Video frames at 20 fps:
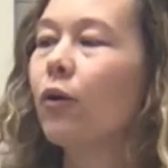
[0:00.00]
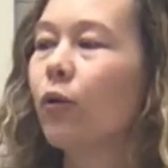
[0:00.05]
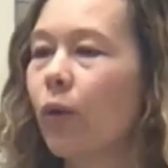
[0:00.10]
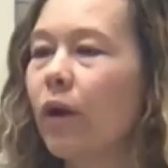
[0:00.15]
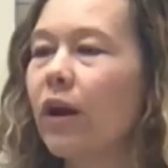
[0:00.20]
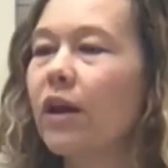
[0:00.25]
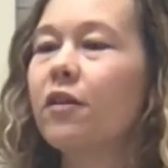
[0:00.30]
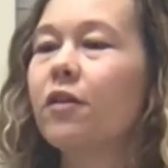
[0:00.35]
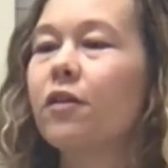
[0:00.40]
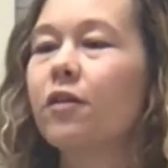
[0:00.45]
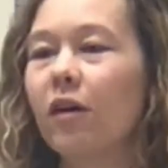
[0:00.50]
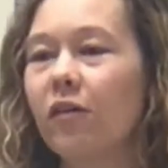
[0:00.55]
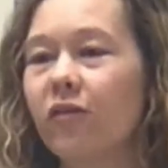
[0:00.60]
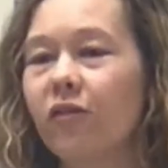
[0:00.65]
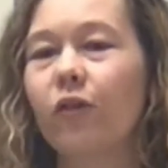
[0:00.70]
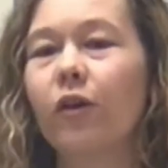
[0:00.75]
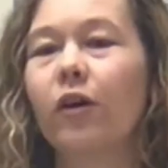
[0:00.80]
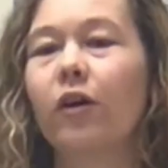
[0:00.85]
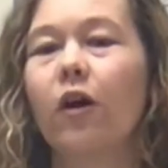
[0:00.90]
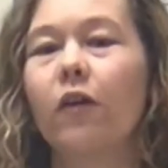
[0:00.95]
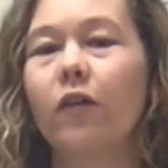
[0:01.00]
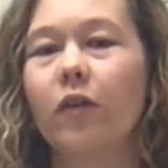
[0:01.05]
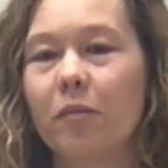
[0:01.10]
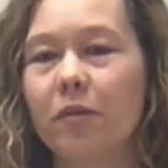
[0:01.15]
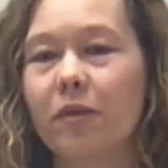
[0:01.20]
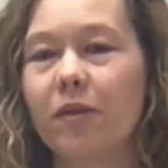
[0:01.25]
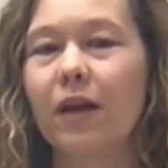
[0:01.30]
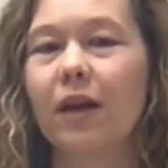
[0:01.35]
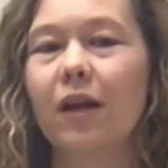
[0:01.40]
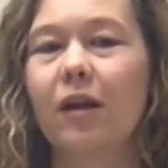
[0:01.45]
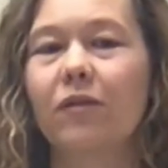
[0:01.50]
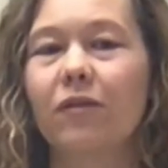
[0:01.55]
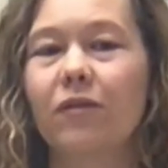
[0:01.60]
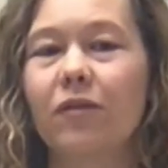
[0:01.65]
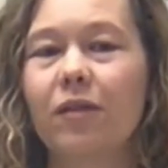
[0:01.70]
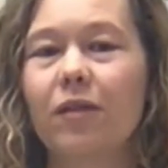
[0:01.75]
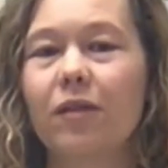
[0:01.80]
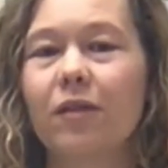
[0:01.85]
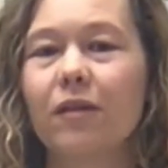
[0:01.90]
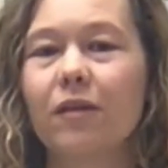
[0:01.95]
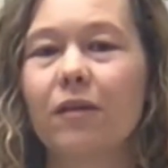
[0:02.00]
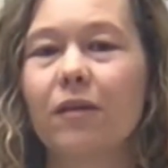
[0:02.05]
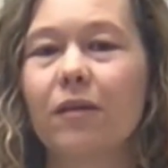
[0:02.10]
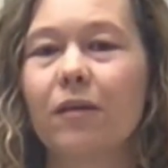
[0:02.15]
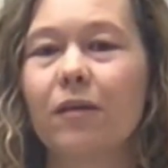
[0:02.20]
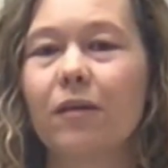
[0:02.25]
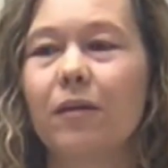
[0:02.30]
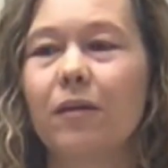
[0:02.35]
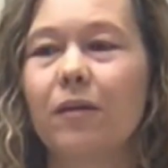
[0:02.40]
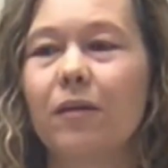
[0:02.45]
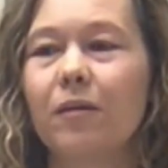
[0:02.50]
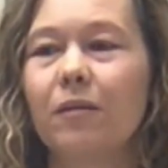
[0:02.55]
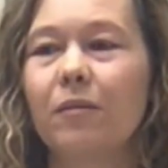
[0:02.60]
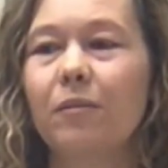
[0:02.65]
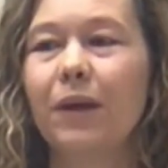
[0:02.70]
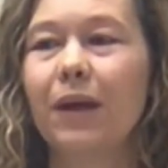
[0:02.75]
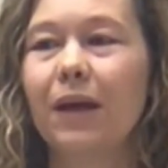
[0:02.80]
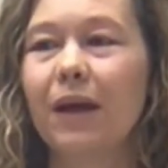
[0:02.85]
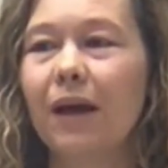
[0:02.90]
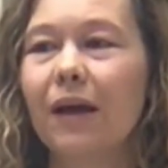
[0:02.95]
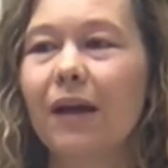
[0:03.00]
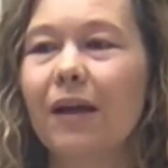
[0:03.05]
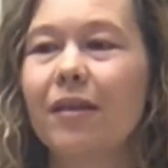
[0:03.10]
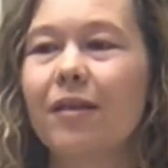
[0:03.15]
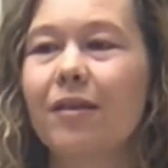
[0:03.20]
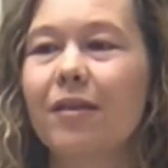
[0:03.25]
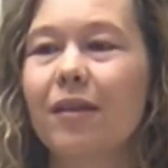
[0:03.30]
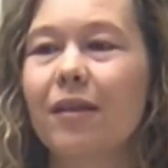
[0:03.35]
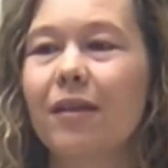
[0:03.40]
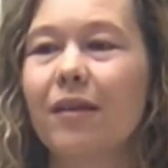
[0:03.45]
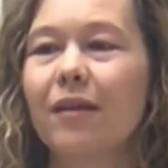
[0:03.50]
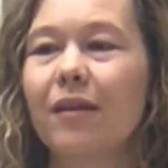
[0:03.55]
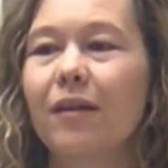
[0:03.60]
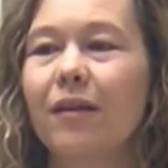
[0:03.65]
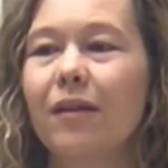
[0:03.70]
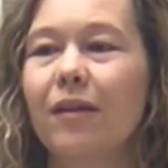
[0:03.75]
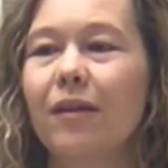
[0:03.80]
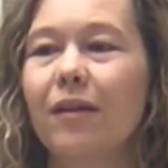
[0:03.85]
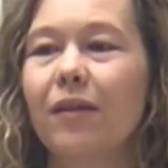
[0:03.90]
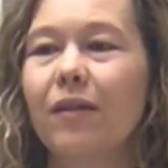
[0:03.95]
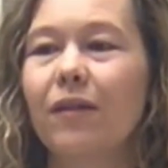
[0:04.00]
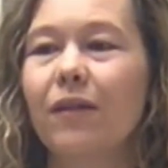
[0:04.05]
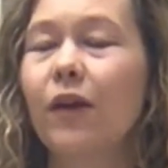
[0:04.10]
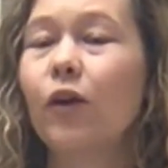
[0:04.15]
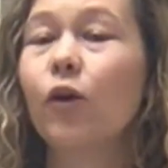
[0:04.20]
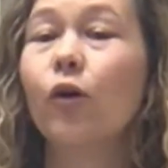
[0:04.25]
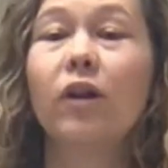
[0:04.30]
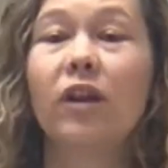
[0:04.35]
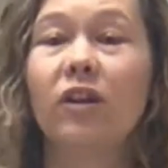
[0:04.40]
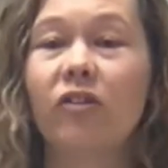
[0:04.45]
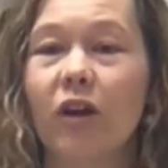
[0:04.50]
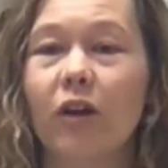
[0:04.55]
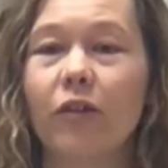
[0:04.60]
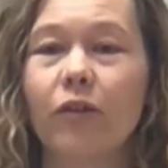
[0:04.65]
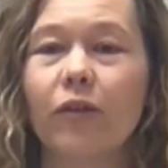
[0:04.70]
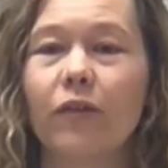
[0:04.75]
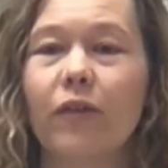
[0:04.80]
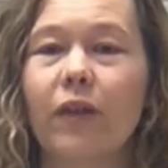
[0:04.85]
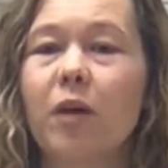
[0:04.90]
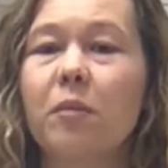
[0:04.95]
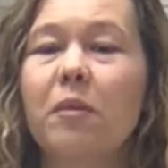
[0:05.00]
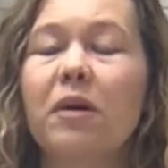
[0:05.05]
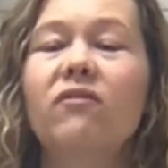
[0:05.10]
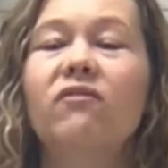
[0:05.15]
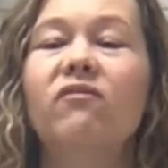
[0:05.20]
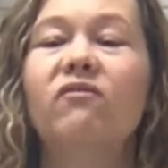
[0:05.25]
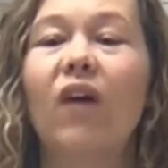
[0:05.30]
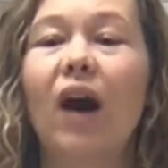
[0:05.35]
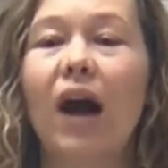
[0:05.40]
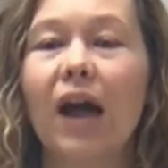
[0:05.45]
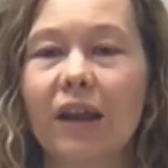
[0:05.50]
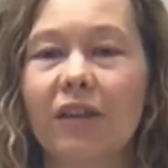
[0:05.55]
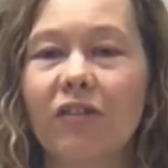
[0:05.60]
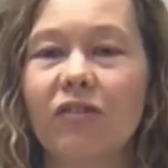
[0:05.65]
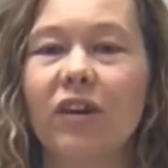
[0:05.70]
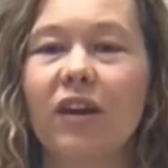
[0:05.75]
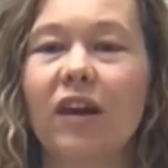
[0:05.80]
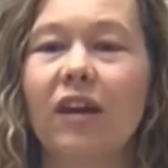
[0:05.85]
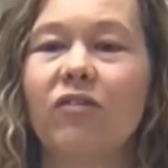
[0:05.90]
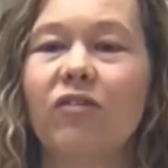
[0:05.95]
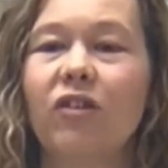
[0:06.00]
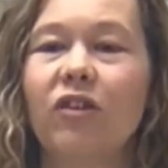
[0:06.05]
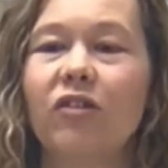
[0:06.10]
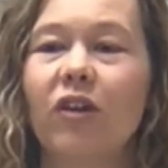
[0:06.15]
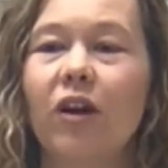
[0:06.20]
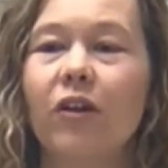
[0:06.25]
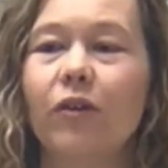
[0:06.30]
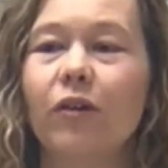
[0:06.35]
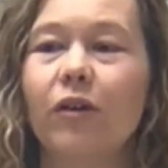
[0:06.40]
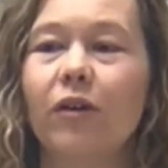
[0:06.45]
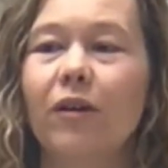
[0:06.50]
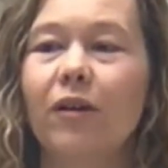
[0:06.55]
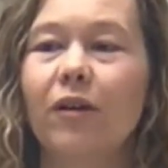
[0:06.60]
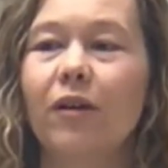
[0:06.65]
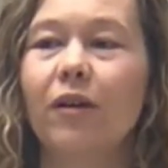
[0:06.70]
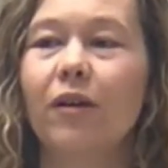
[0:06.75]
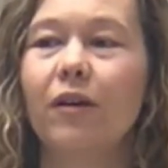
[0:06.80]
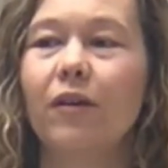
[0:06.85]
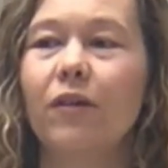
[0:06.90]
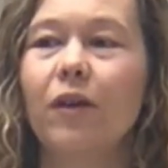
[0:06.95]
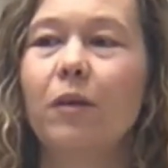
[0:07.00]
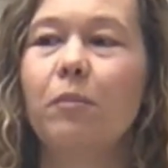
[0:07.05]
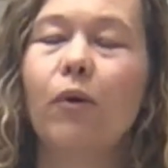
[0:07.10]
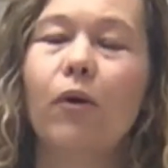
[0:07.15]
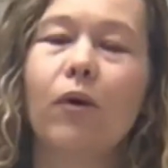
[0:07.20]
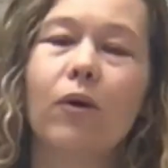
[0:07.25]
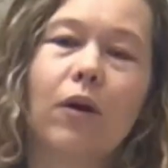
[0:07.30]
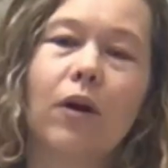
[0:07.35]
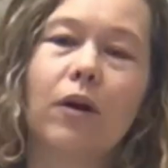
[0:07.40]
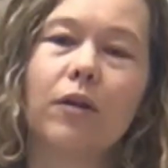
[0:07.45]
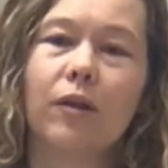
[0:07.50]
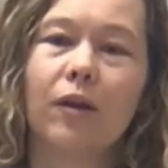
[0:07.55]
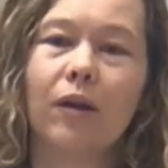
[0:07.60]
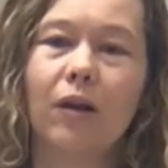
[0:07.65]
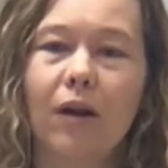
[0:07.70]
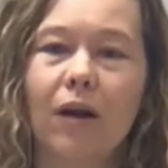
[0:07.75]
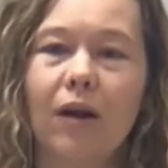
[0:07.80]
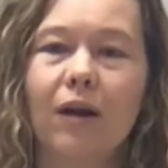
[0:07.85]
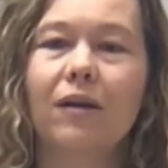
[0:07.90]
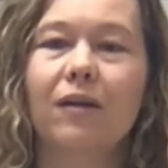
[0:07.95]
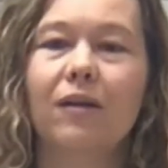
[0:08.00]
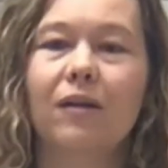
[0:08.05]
great suffering on themselves because they hurt each other, they committed violence against each other, they broke God's law.